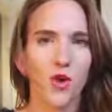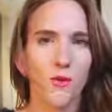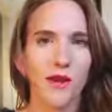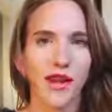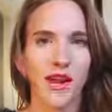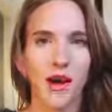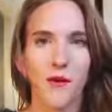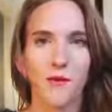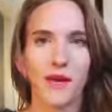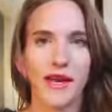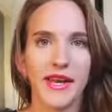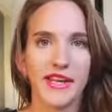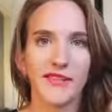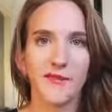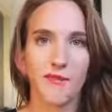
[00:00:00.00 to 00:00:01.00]
many
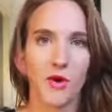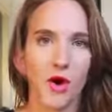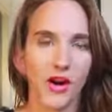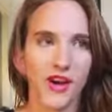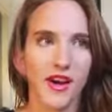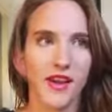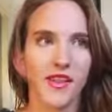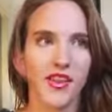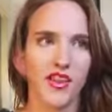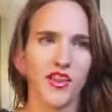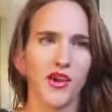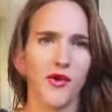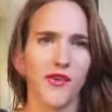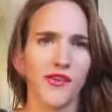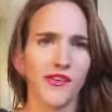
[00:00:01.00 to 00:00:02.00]
companies market their
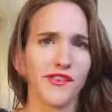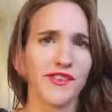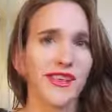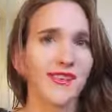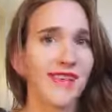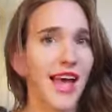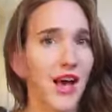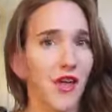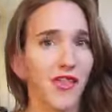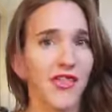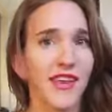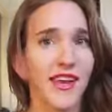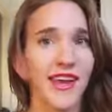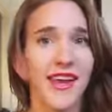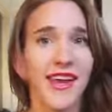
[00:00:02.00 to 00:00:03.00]
yogurts as
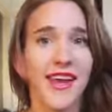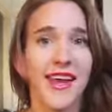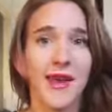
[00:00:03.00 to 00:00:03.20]
healthy,